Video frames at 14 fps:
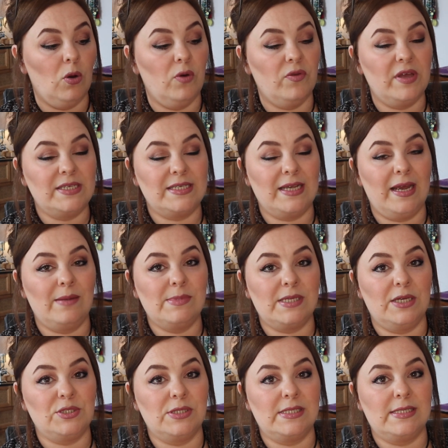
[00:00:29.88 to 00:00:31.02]
Other times I
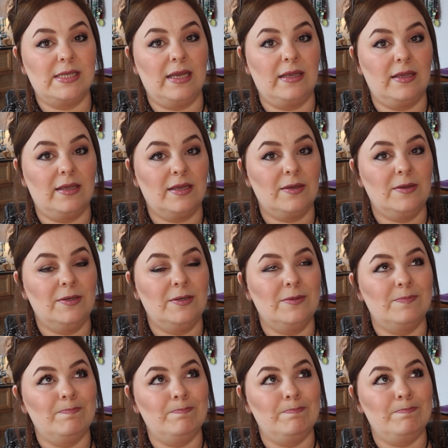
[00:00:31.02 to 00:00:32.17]
just think,
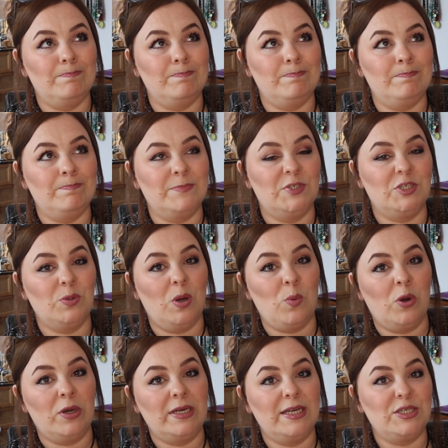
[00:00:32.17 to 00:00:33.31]
do I
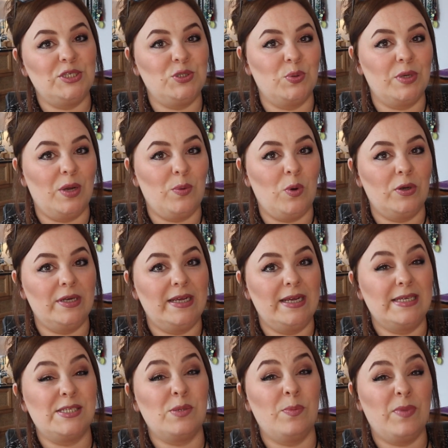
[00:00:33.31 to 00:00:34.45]
want it, don't I want
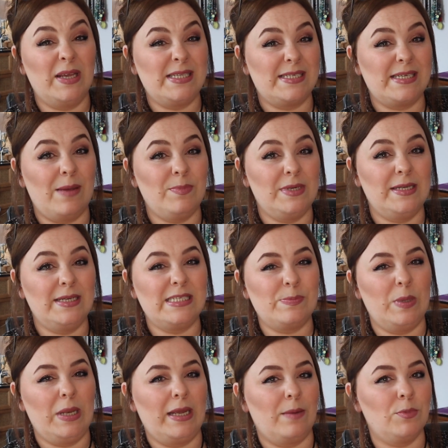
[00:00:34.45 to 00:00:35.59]
it, something's tempting us,
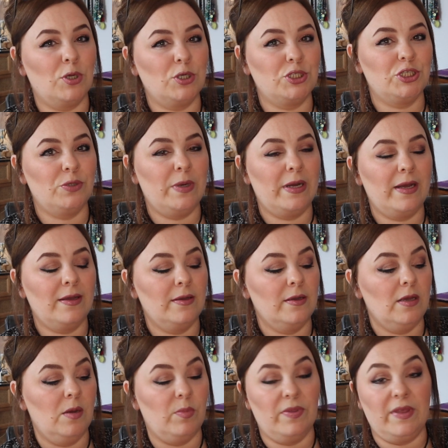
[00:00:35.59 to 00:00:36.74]
but like I'm not sure,
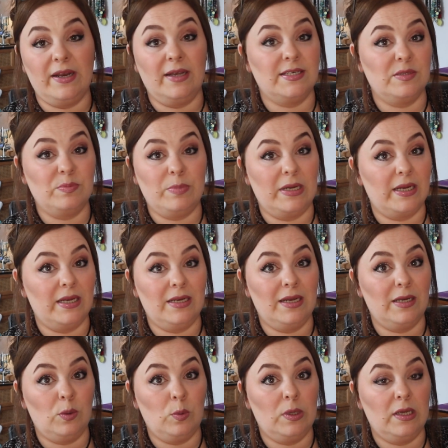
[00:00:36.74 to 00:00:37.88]
but then I dip back in
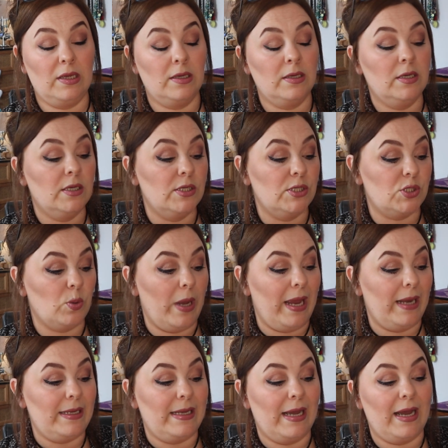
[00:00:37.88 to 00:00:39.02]
anyway. So
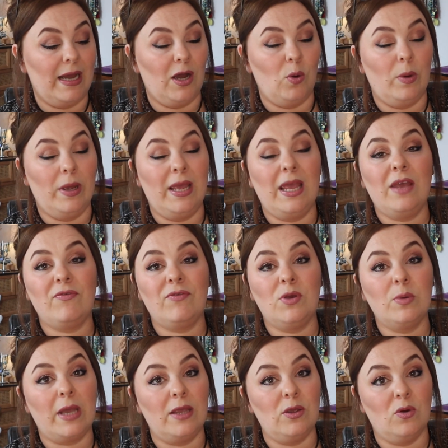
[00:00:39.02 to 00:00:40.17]
anyhow, if you
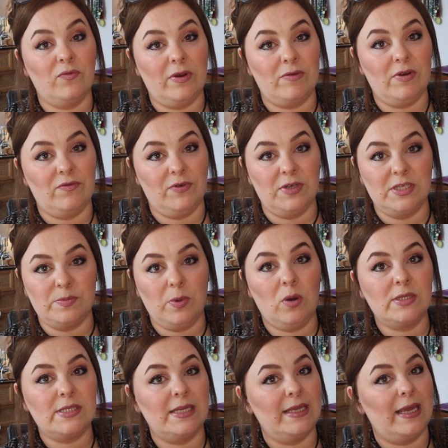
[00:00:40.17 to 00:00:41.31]
get your very first
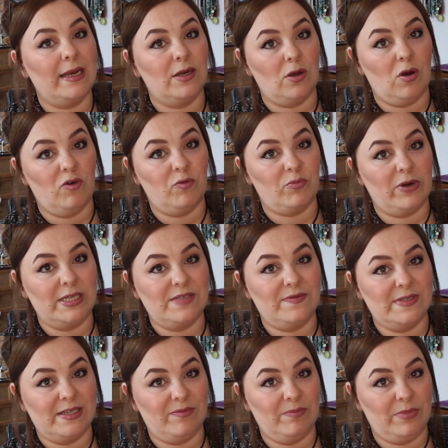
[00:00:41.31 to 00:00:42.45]
box, you can get it half price for
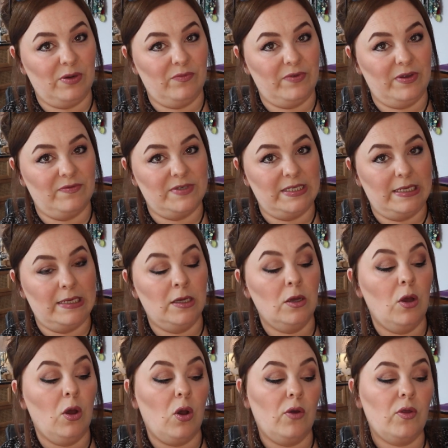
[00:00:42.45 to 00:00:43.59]
£7.50,
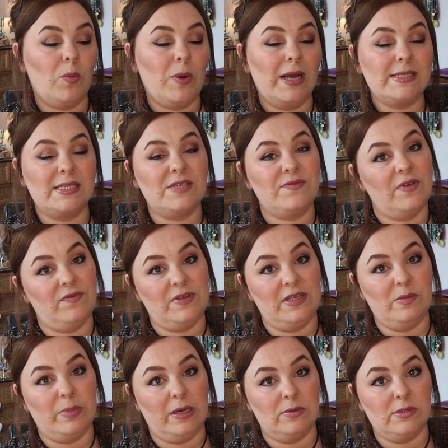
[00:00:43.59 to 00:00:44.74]
otherwise it's
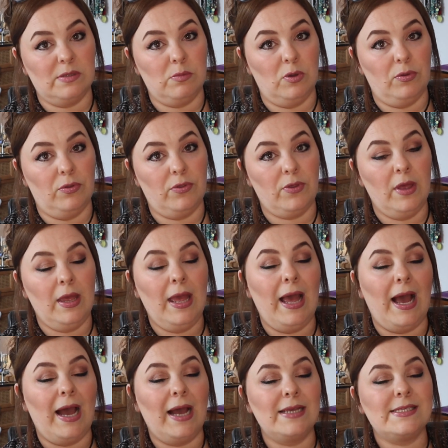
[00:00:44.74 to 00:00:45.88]
£15 a month.
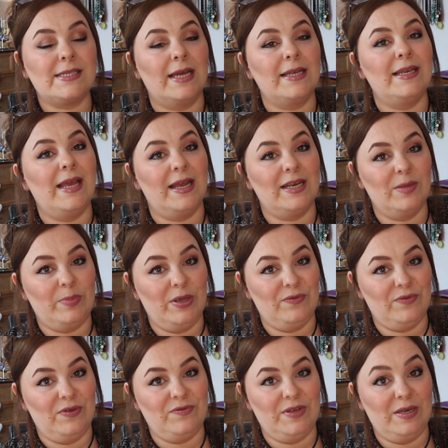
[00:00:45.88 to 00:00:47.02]
I sadly had to pay
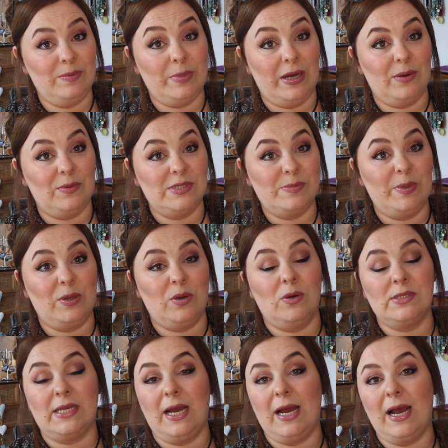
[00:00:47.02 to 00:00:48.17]
£15
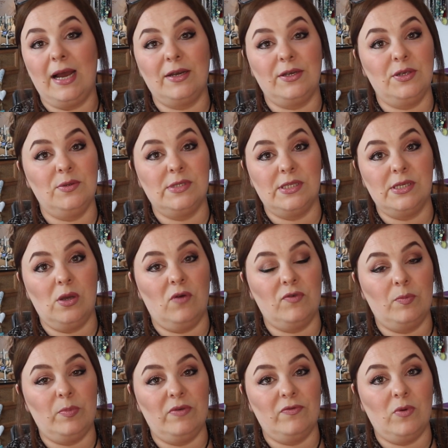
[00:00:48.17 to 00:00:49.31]
because I had used the
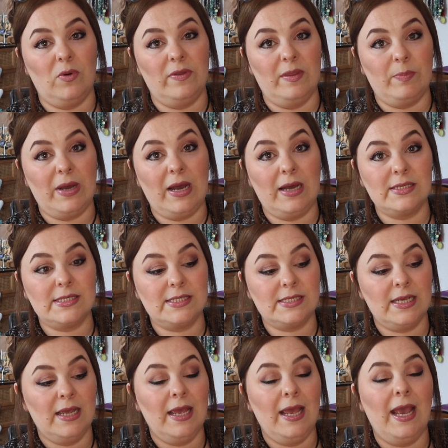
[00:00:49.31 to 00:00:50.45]
offer before in the past,
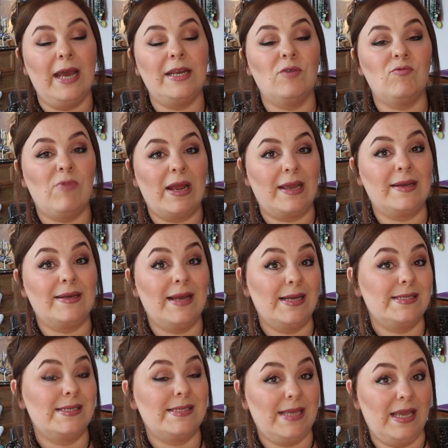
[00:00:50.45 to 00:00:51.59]
and it
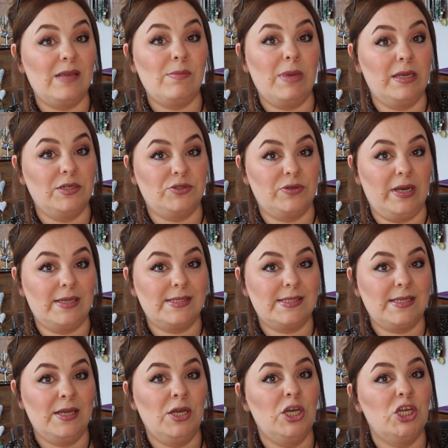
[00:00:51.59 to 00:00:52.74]
recognises your email address.
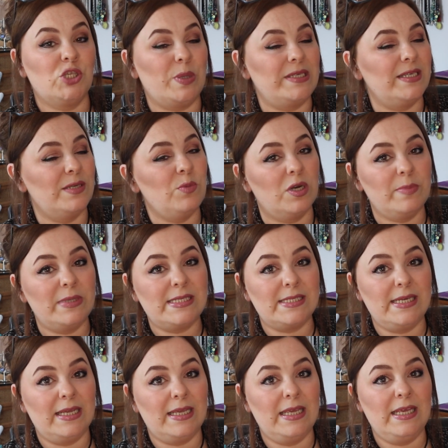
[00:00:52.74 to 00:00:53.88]
So I didn't want to be
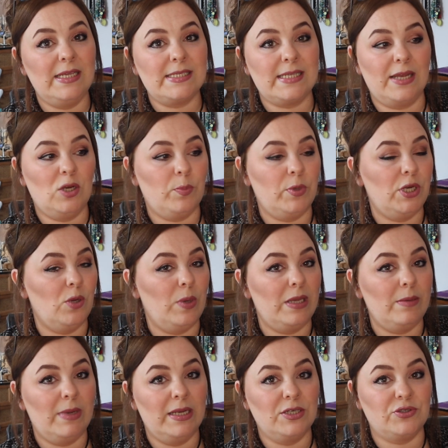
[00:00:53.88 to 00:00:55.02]
sneaky setting up a new
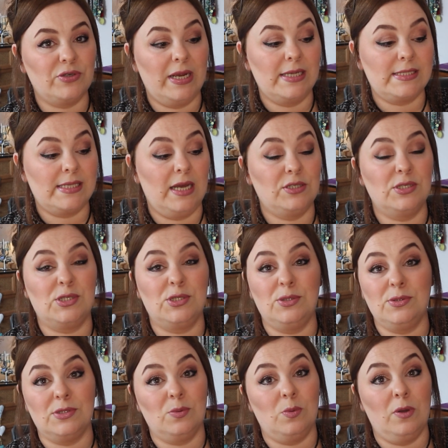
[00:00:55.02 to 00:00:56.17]
email address, I just
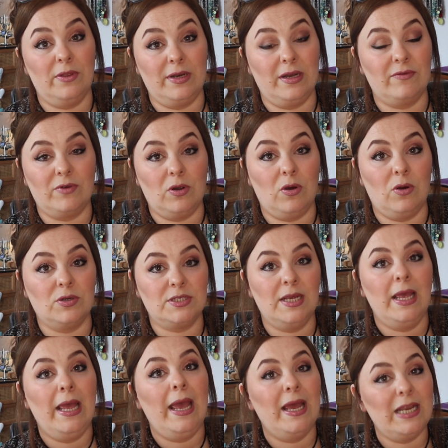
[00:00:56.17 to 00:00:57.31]
used the one that I've got
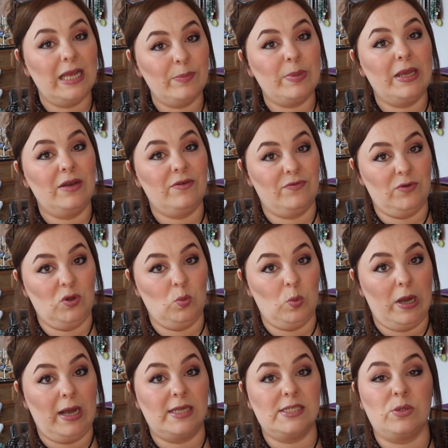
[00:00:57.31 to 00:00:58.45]
and I paid full whack.